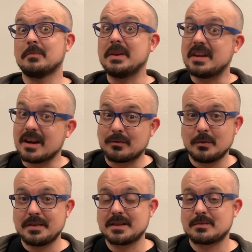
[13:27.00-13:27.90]
Be careful
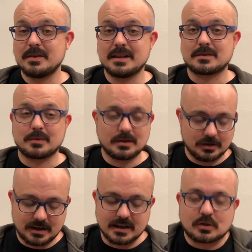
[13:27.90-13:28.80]
with this one, as we're
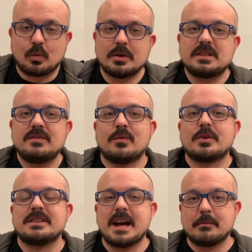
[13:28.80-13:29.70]
looking at
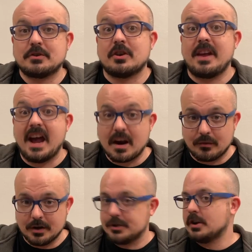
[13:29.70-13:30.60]
24 damage on
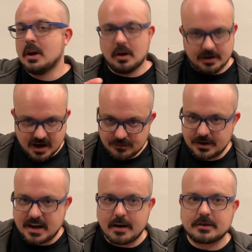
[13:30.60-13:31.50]
average on
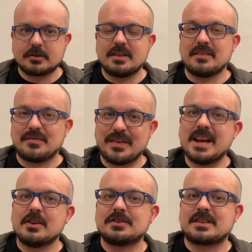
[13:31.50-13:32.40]
every character that
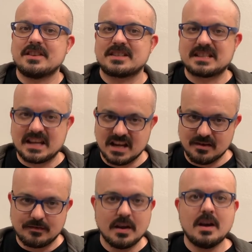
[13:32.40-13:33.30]
fails the
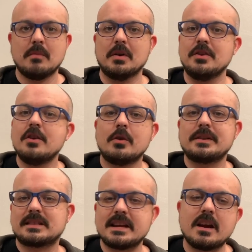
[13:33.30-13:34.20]
save. But know
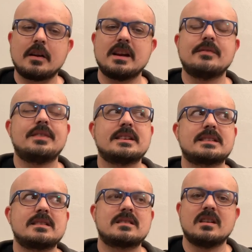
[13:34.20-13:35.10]
it's there if
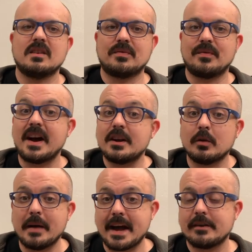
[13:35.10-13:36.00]
this is the
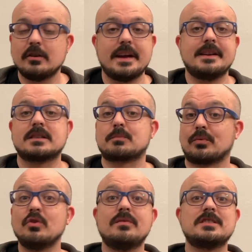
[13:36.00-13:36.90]
final battle and it's
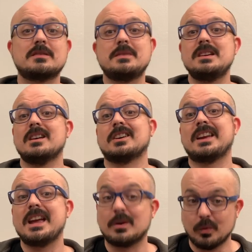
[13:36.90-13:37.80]
proven to be a
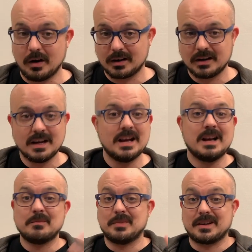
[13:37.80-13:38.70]
cakewalk.
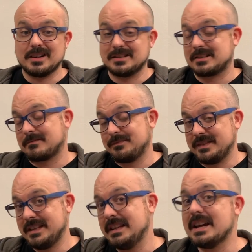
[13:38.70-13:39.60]
Because,
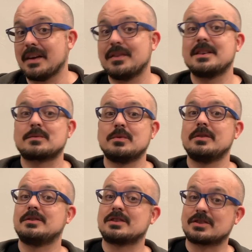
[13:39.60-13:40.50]
yeah, this
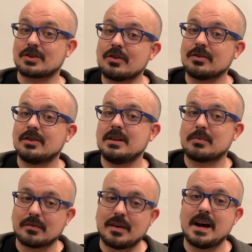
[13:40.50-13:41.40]
would certainly
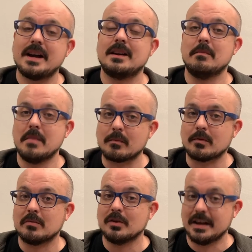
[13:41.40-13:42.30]
provide a
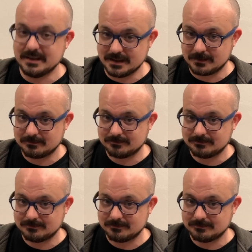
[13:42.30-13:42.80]
memorable ending.